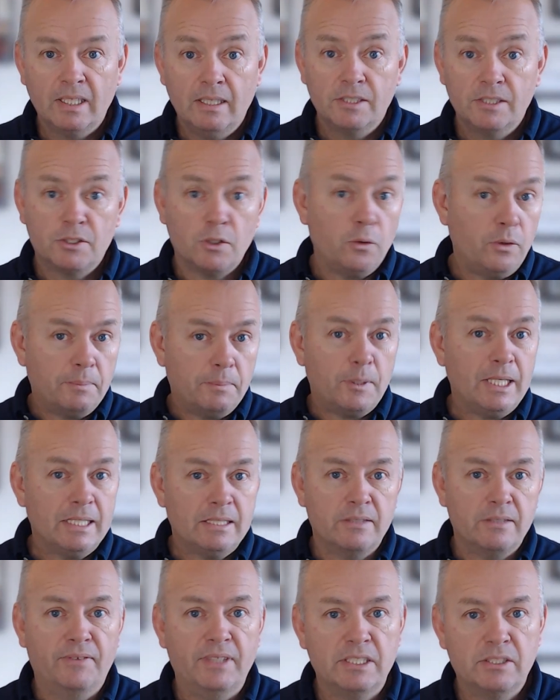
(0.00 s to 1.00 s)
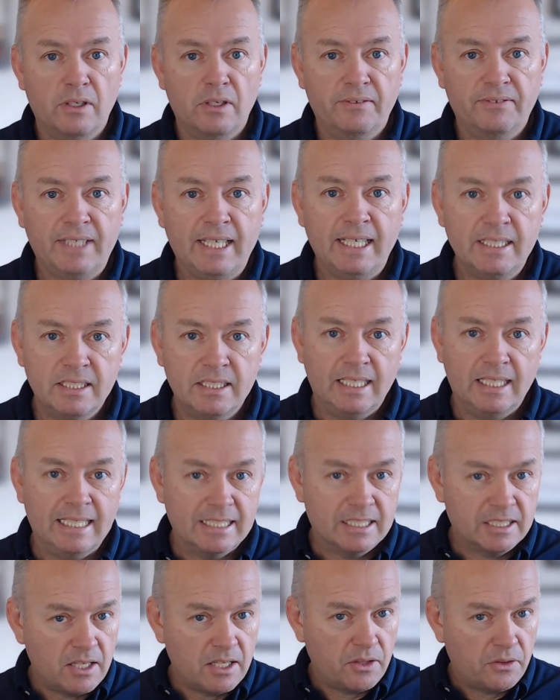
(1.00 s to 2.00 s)
So the price of this certification
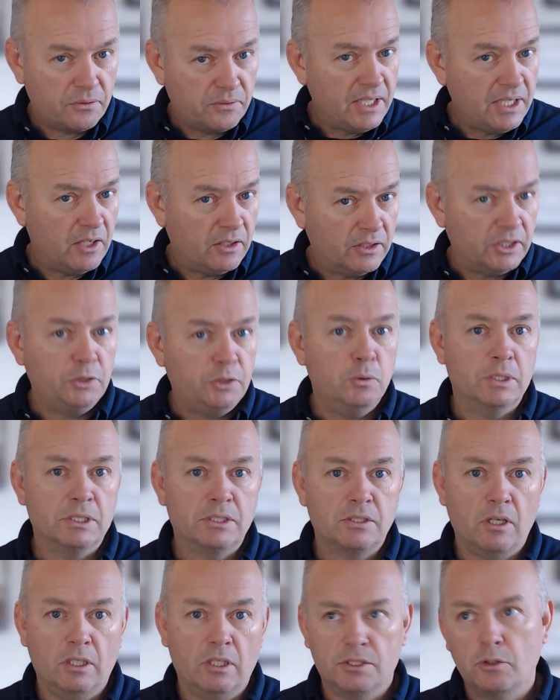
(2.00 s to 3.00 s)
is $300 US.